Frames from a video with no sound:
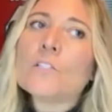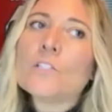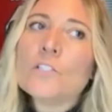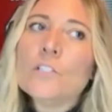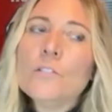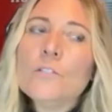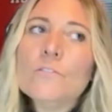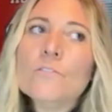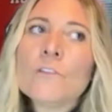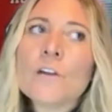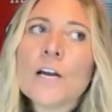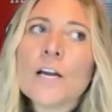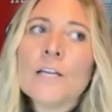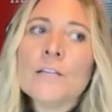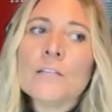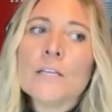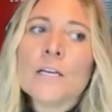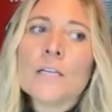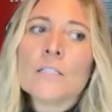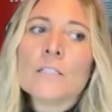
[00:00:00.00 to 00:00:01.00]
do you
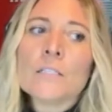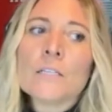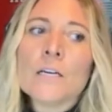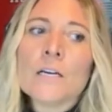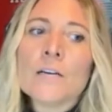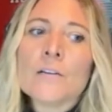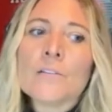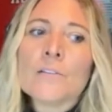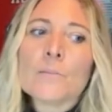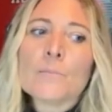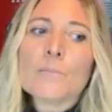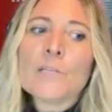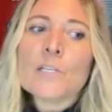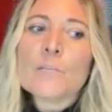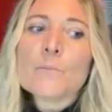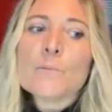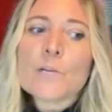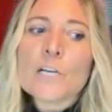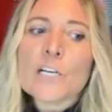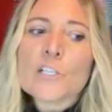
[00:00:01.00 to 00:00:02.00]
find that uh, the
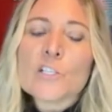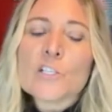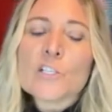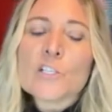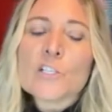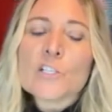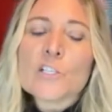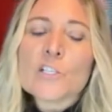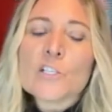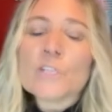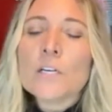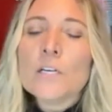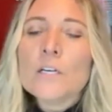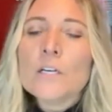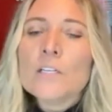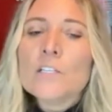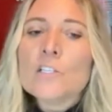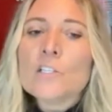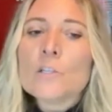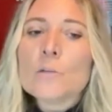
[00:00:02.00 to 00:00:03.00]
peer pressure of
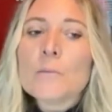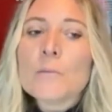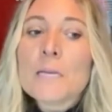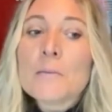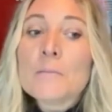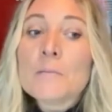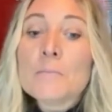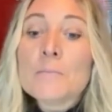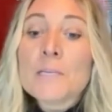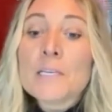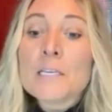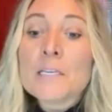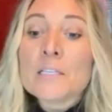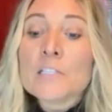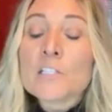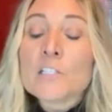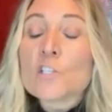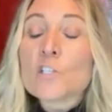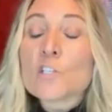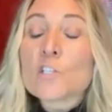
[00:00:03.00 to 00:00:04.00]
you know maybe
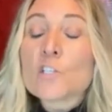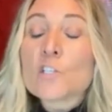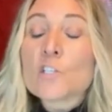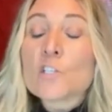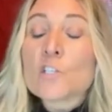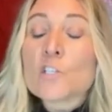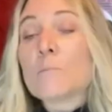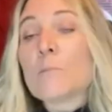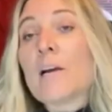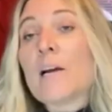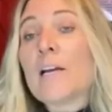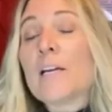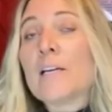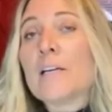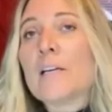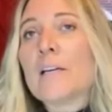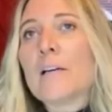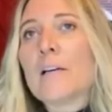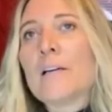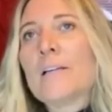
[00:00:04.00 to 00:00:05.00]
being distracted
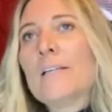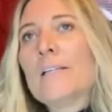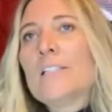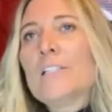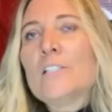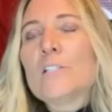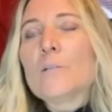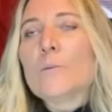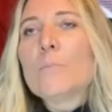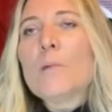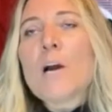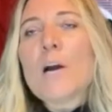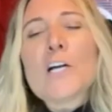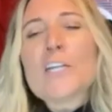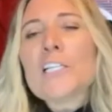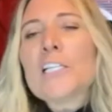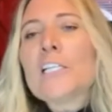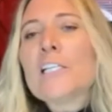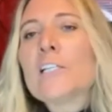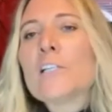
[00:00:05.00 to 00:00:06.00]
by you know
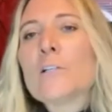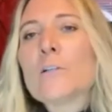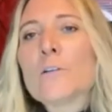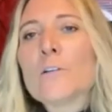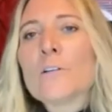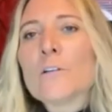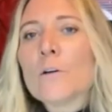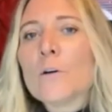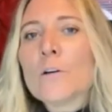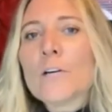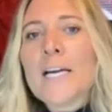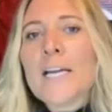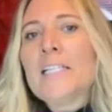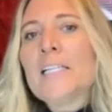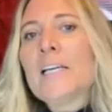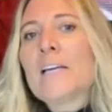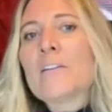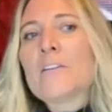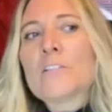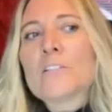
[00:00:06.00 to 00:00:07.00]
partying or or
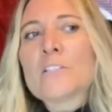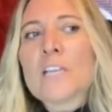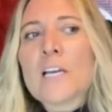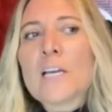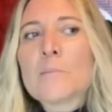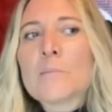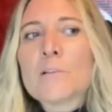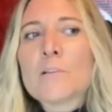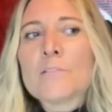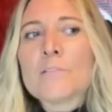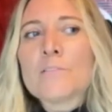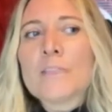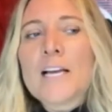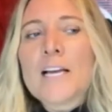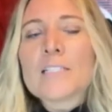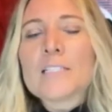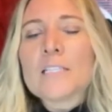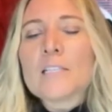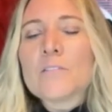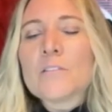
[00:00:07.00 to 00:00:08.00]
any other type of
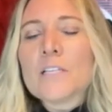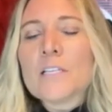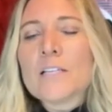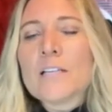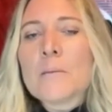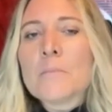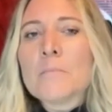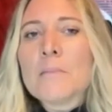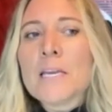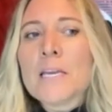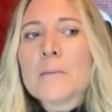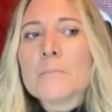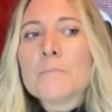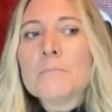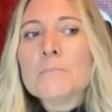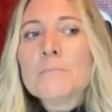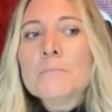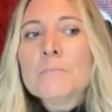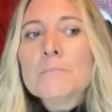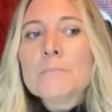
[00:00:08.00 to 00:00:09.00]
activity that
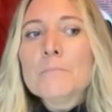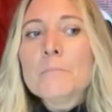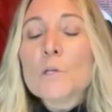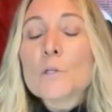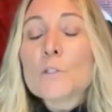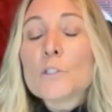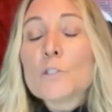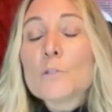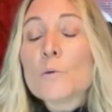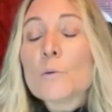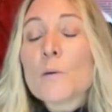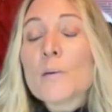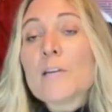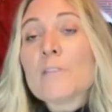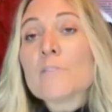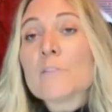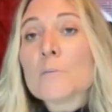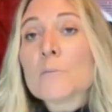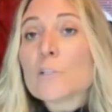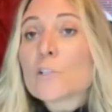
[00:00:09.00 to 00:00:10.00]
may pull you away
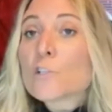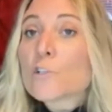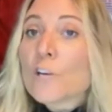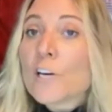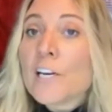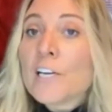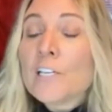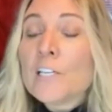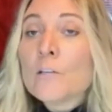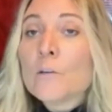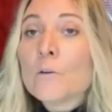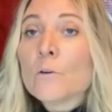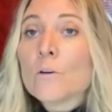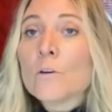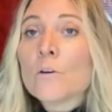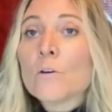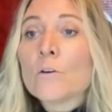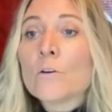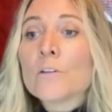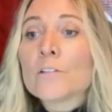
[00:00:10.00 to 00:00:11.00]
from your training
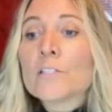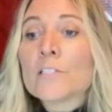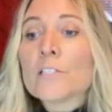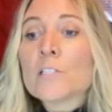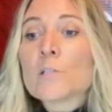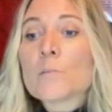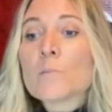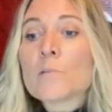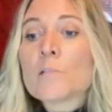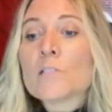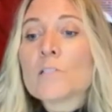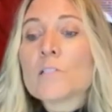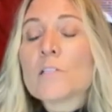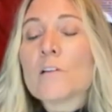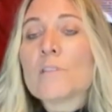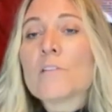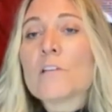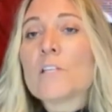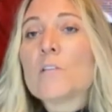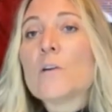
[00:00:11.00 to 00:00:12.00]
or, or the discipline
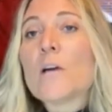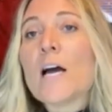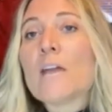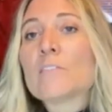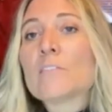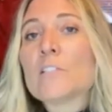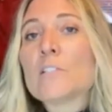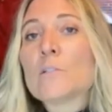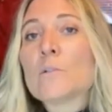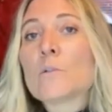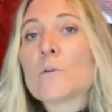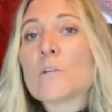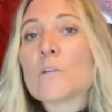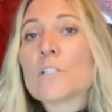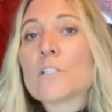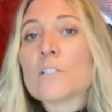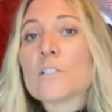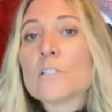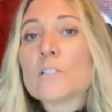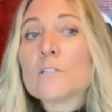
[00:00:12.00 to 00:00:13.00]
stuff that you have to do in
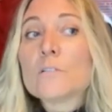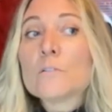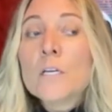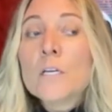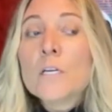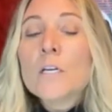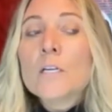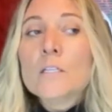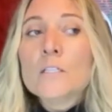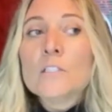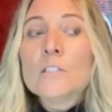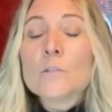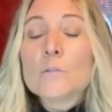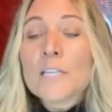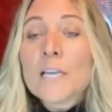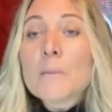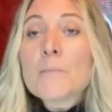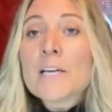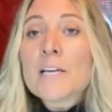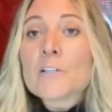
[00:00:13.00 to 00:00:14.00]
order to you know
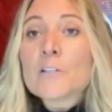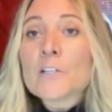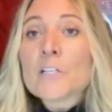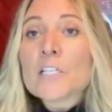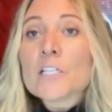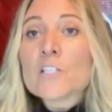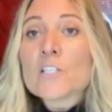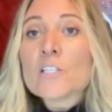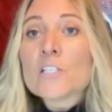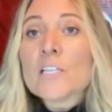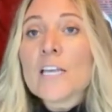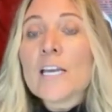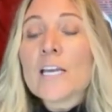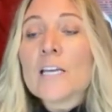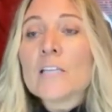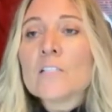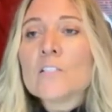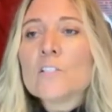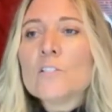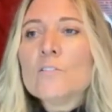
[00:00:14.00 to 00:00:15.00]
get better each
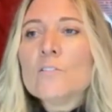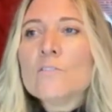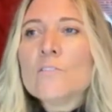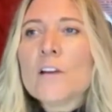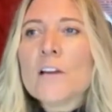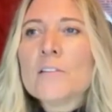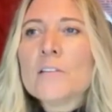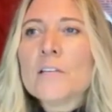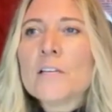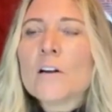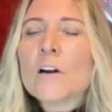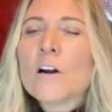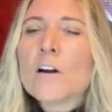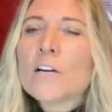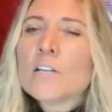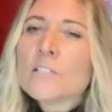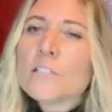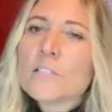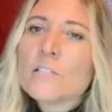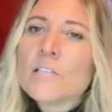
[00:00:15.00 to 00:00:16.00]
day do you find that
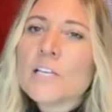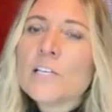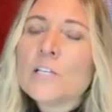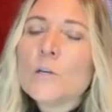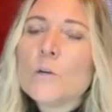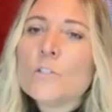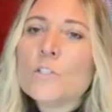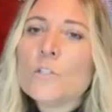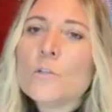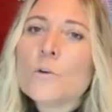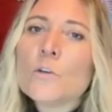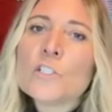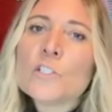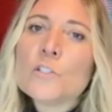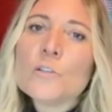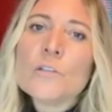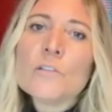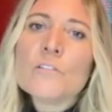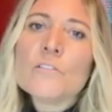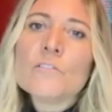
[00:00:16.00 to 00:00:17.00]
hard to say no to or do
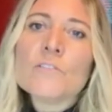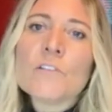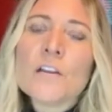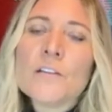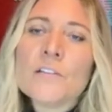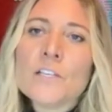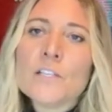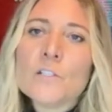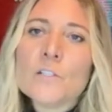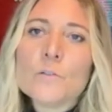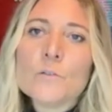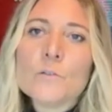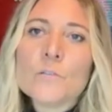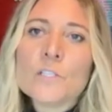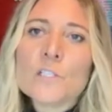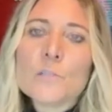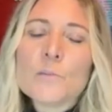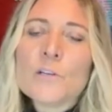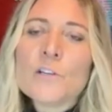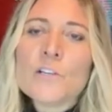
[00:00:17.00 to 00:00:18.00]
you even find that you
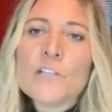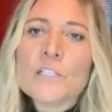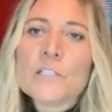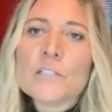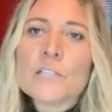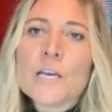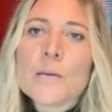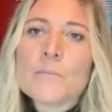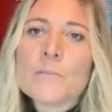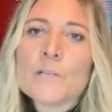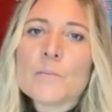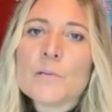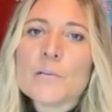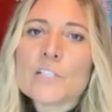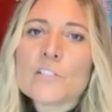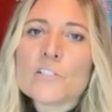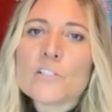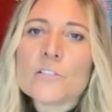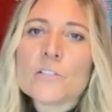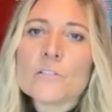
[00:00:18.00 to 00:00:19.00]
experience that peer
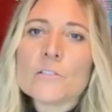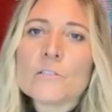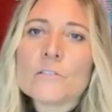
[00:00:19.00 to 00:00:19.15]
pressure